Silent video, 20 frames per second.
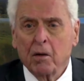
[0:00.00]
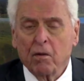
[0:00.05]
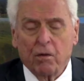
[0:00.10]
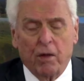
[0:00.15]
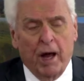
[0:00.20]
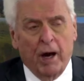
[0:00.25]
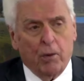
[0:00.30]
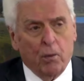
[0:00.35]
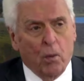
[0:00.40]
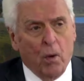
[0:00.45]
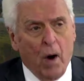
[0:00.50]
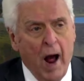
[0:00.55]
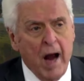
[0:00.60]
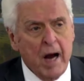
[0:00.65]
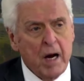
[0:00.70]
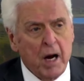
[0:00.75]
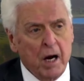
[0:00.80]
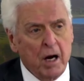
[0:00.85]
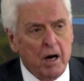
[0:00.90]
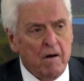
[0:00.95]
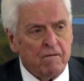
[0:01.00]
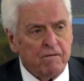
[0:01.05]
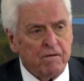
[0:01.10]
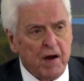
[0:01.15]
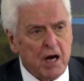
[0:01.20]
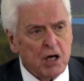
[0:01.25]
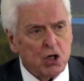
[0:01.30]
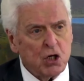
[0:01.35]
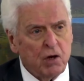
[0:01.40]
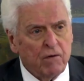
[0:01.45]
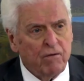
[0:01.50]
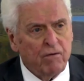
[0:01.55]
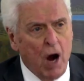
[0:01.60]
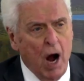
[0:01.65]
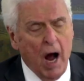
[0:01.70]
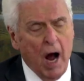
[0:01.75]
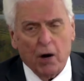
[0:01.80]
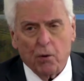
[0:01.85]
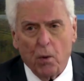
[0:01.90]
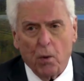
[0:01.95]
that right in the face of
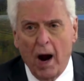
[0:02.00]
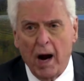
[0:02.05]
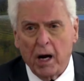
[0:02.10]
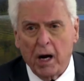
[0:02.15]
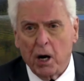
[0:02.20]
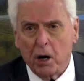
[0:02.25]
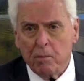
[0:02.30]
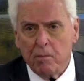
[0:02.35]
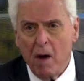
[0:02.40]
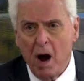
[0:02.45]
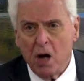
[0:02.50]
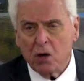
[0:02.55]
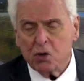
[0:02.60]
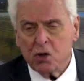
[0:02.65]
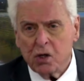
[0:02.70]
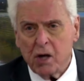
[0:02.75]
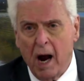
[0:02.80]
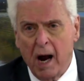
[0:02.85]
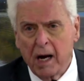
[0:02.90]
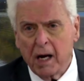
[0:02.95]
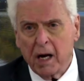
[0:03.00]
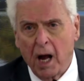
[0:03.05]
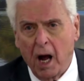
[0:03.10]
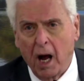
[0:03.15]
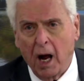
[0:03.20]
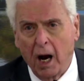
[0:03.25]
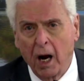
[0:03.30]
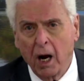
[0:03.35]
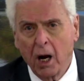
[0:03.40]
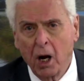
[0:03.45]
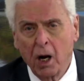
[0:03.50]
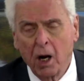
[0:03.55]
God, right at Mount Sinai,